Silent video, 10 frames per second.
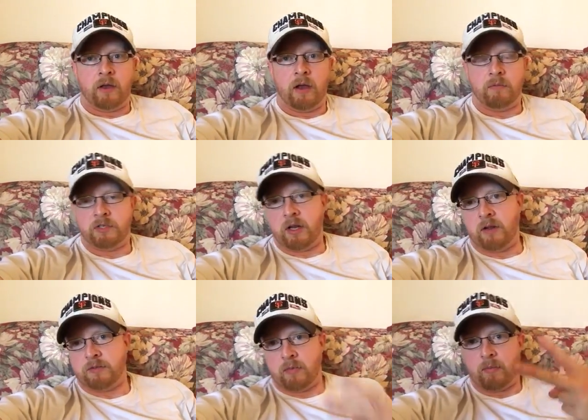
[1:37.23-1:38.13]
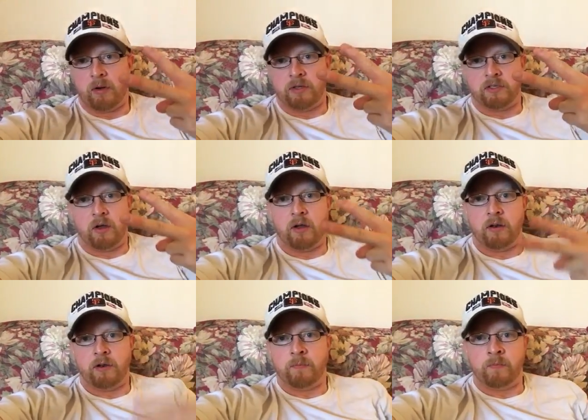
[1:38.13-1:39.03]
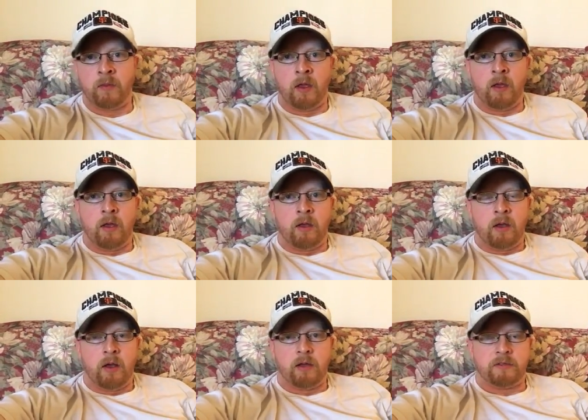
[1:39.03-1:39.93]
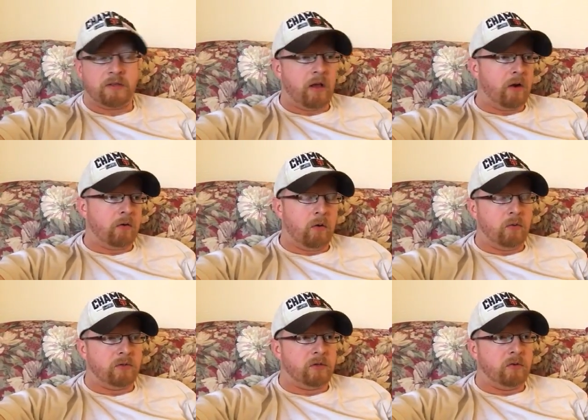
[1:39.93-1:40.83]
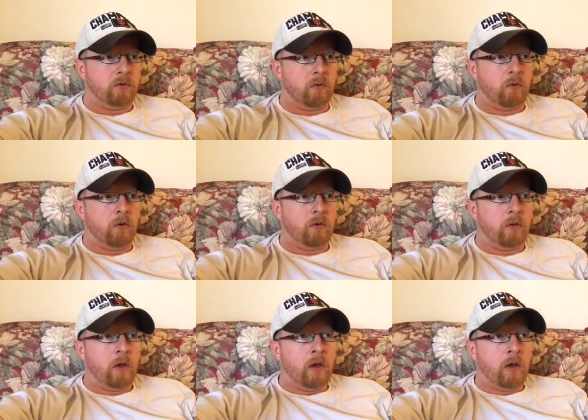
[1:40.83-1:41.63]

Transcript: Um, shout out to my buddy John and uh, Seattle, coolest dude in the world.